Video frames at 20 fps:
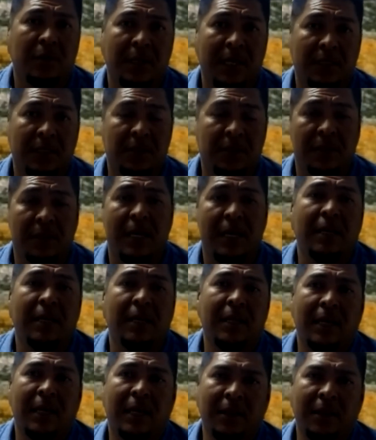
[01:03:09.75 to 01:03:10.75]
like today,
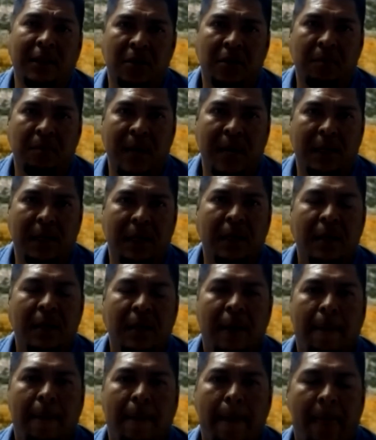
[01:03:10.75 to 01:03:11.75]
like I look back.
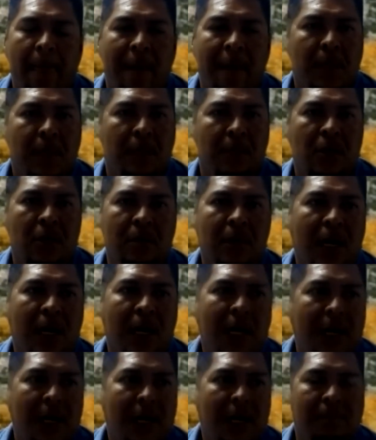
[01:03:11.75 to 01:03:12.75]

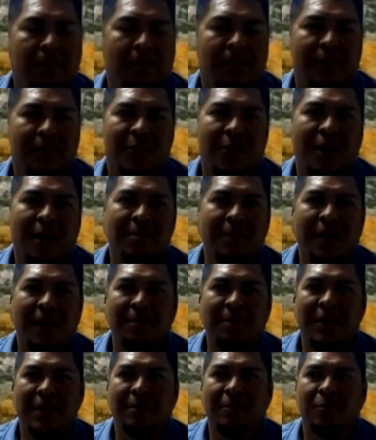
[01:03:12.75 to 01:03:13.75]
I've
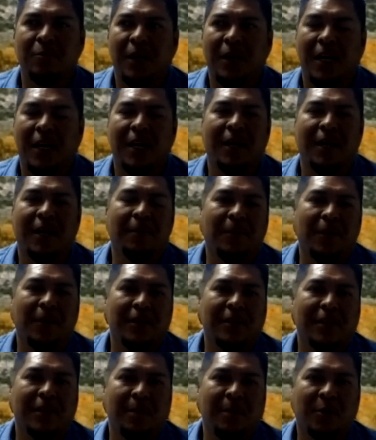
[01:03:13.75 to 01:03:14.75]
been, I'm
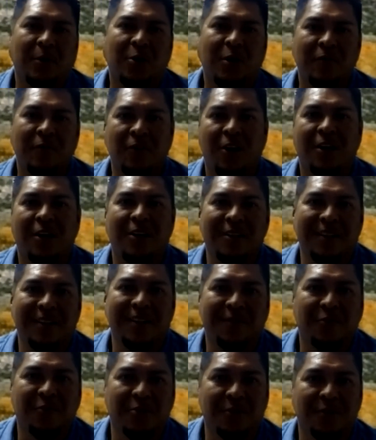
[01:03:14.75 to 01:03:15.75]
a recovering alcoholic